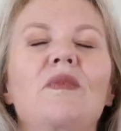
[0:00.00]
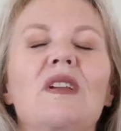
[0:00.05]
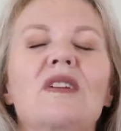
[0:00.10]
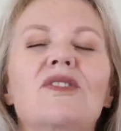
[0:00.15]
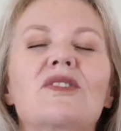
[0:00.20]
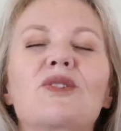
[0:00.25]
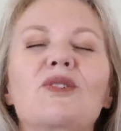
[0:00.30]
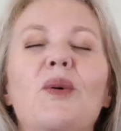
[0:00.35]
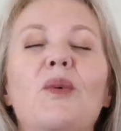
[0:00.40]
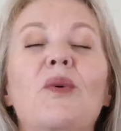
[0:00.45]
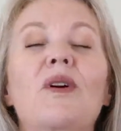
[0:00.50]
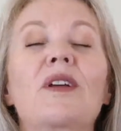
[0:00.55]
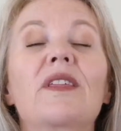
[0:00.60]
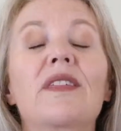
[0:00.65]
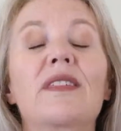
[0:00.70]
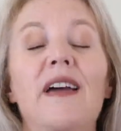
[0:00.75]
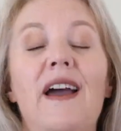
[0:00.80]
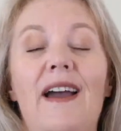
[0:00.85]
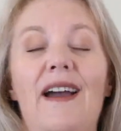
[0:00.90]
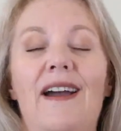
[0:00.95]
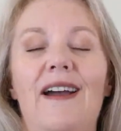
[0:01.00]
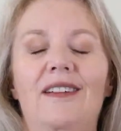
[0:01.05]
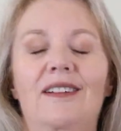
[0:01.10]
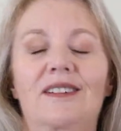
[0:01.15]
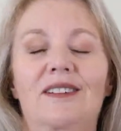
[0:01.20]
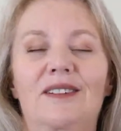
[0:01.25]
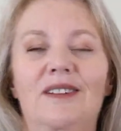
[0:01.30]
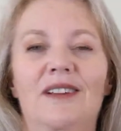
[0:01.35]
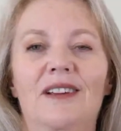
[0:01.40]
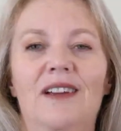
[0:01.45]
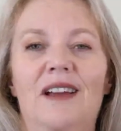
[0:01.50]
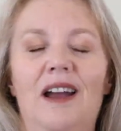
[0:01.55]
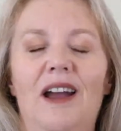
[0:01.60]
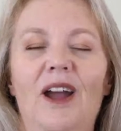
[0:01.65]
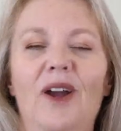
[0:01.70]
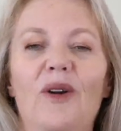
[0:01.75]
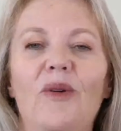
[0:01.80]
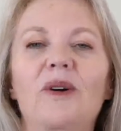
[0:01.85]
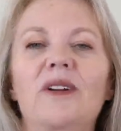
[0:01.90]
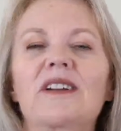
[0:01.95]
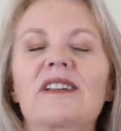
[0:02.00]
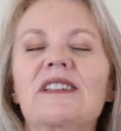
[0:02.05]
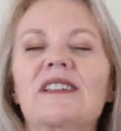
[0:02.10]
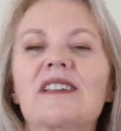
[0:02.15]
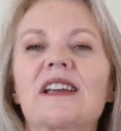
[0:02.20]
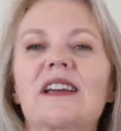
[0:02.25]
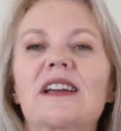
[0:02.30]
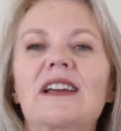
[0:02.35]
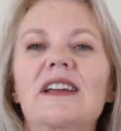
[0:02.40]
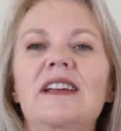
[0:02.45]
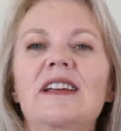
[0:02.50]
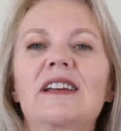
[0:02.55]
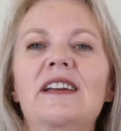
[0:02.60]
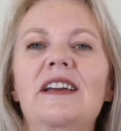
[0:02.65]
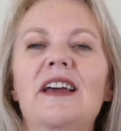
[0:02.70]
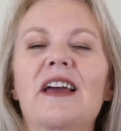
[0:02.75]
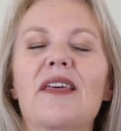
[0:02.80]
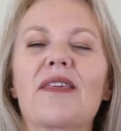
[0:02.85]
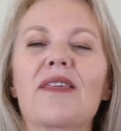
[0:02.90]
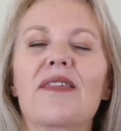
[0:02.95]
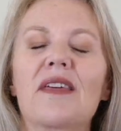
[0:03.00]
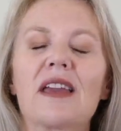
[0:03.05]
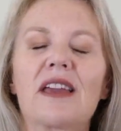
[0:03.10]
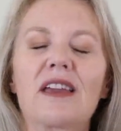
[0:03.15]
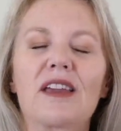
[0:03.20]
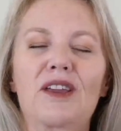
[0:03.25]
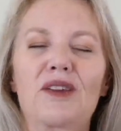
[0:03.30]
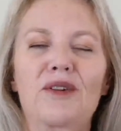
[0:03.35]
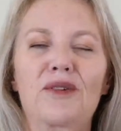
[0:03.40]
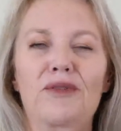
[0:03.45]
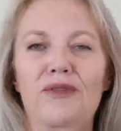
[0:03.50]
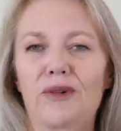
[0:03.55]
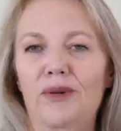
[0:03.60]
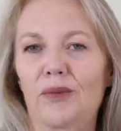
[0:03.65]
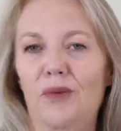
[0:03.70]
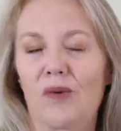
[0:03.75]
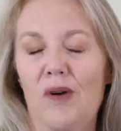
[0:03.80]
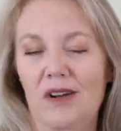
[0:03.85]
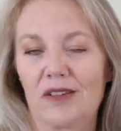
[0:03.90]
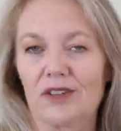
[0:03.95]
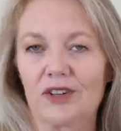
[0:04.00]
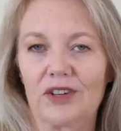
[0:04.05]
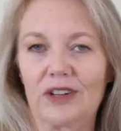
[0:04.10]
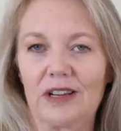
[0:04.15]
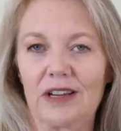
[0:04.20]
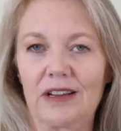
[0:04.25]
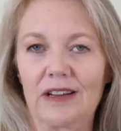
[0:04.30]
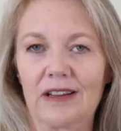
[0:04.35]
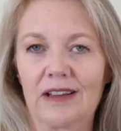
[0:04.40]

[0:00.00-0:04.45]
So with that, I want to say thank you for watching.